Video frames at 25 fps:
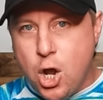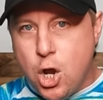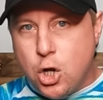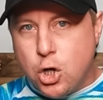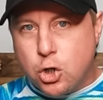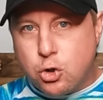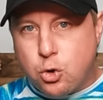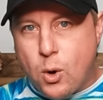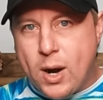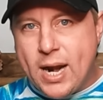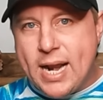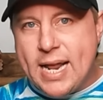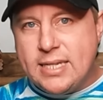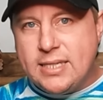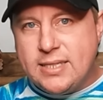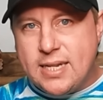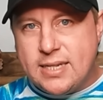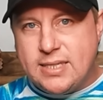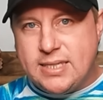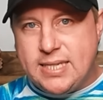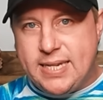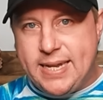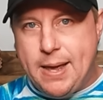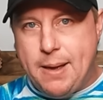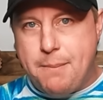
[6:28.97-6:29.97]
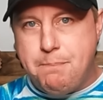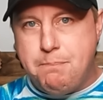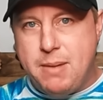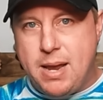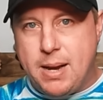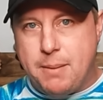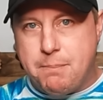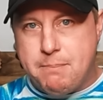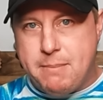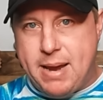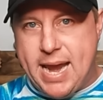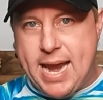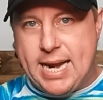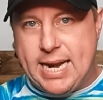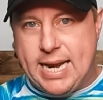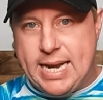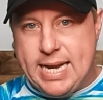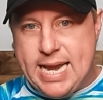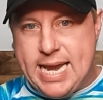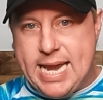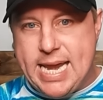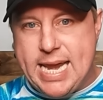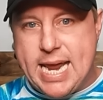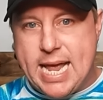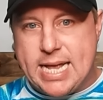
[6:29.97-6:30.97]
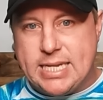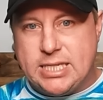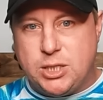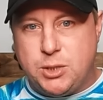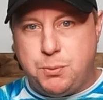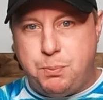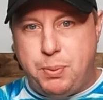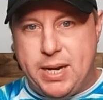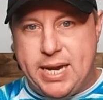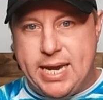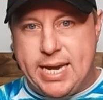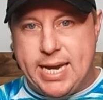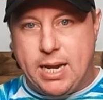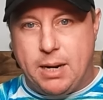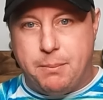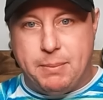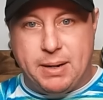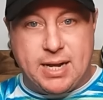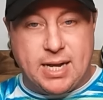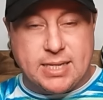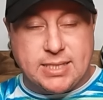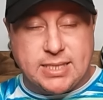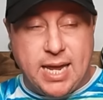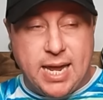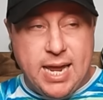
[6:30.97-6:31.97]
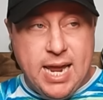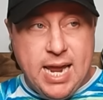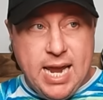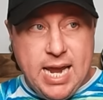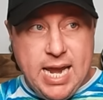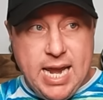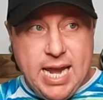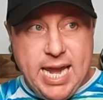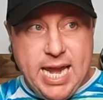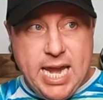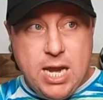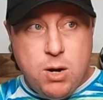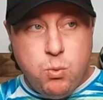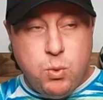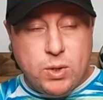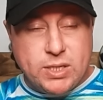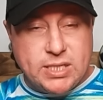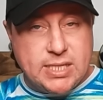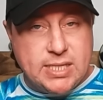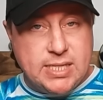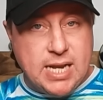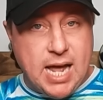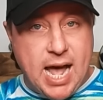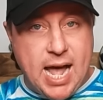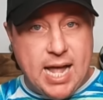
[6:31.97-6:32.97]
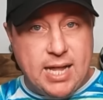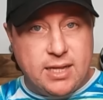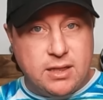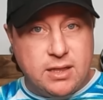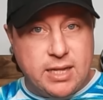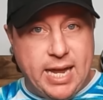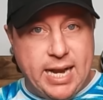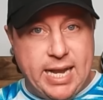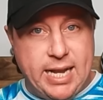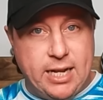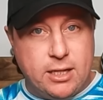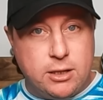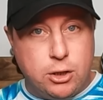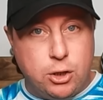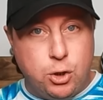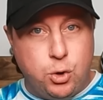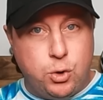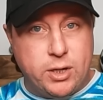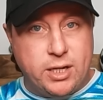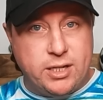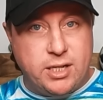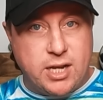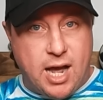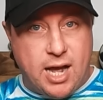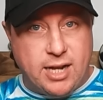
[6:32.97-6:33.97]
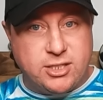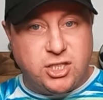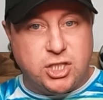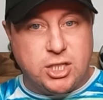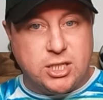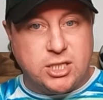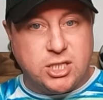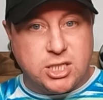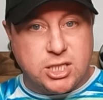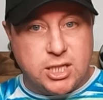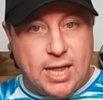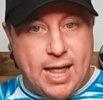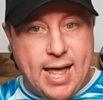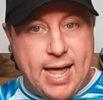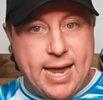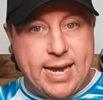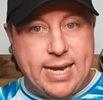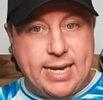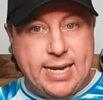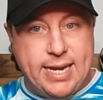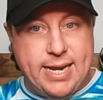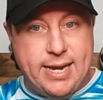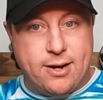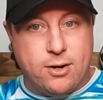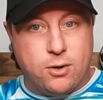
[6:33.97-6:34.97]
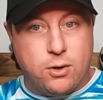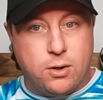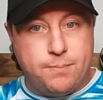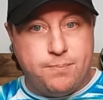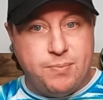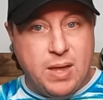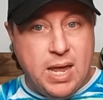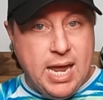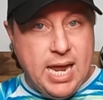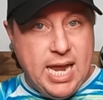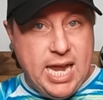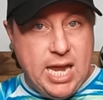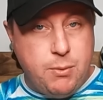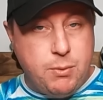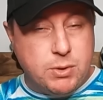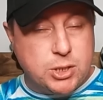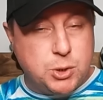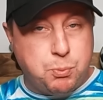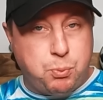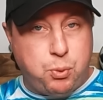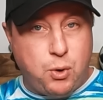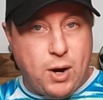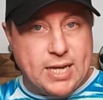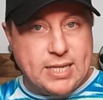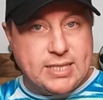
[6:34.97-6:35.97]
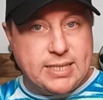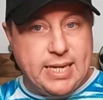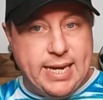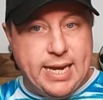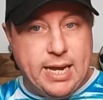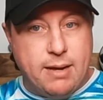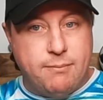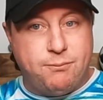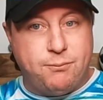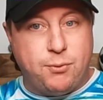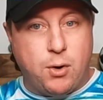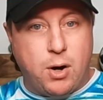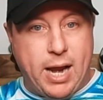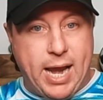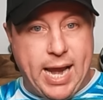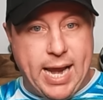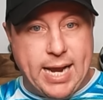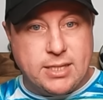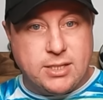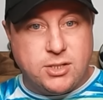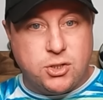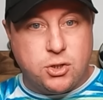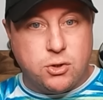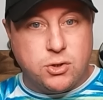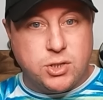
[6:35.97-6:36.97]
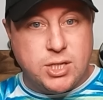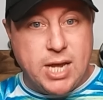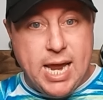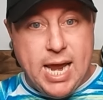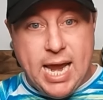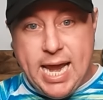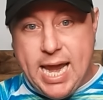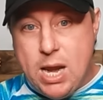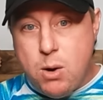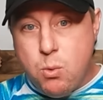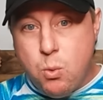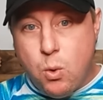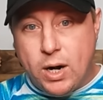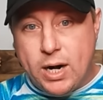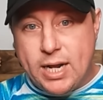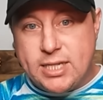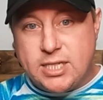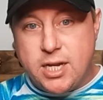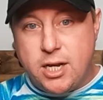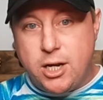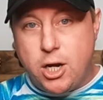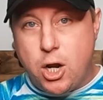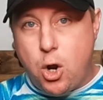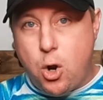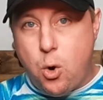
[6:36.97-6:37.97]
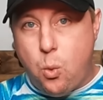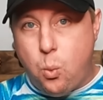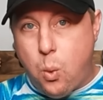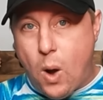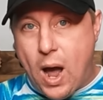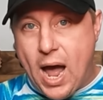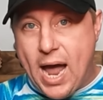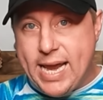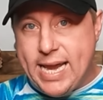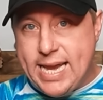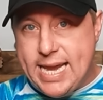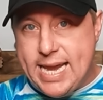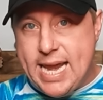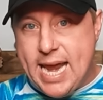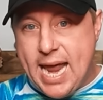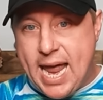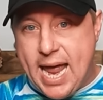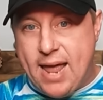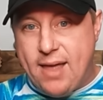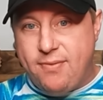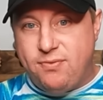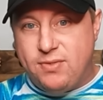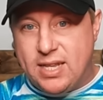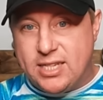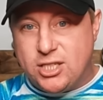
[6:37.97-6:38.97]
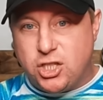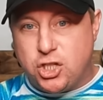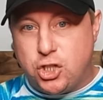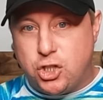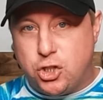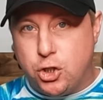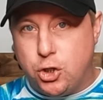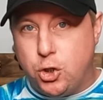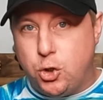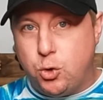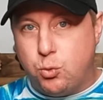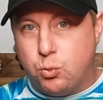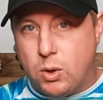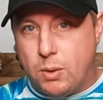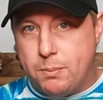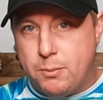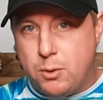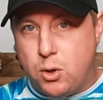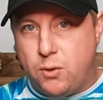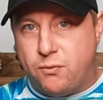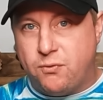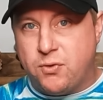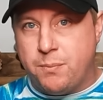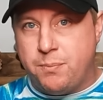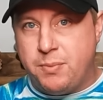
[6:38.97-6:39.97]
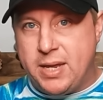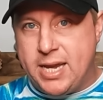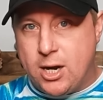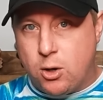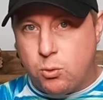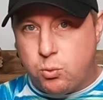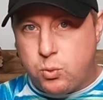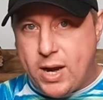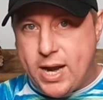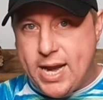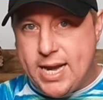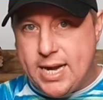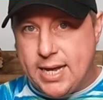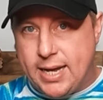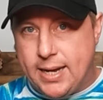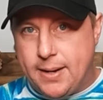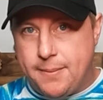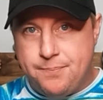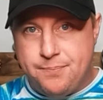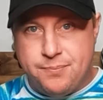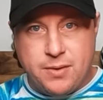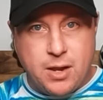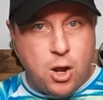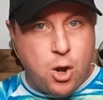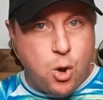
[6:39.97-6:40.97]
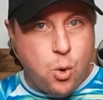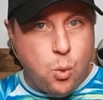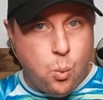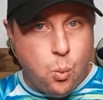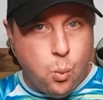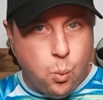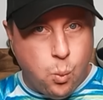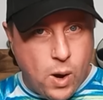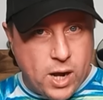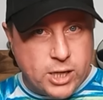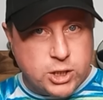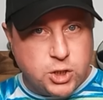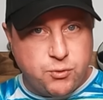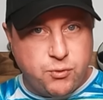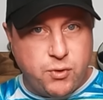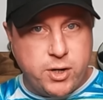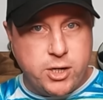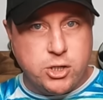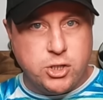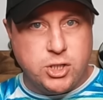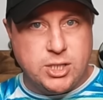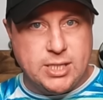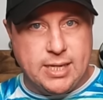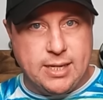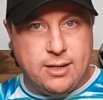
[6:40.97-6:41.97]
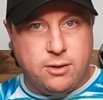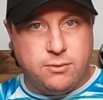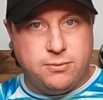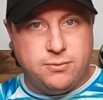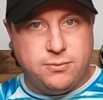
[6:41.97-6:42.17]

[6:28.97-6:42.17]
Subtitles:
Credit to Tim McMahon at ESPN because he was not letting Luka Doncic slide here. He was pressing him for answers. He wanted to know why he had this dude removed from the arena. Watch for yourself.